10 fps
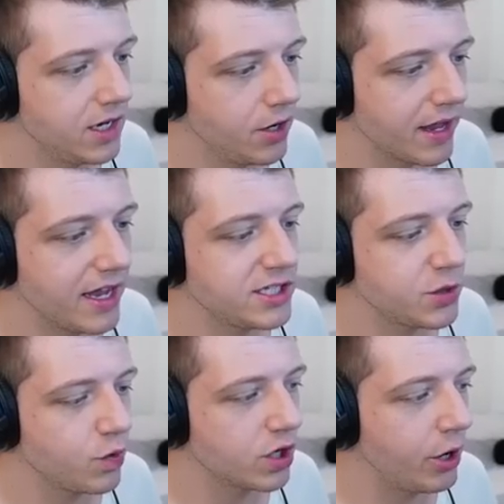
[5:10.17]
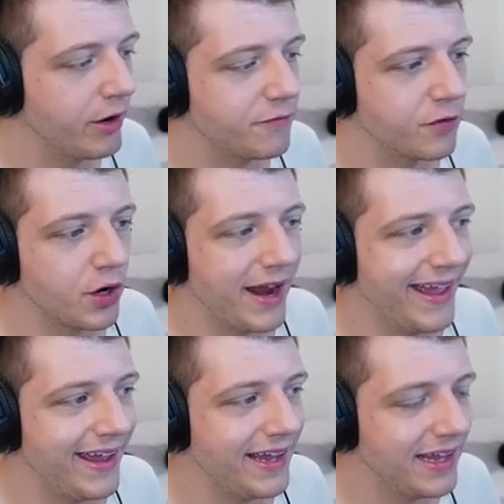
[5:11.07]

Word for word: Okay. So we're going for a,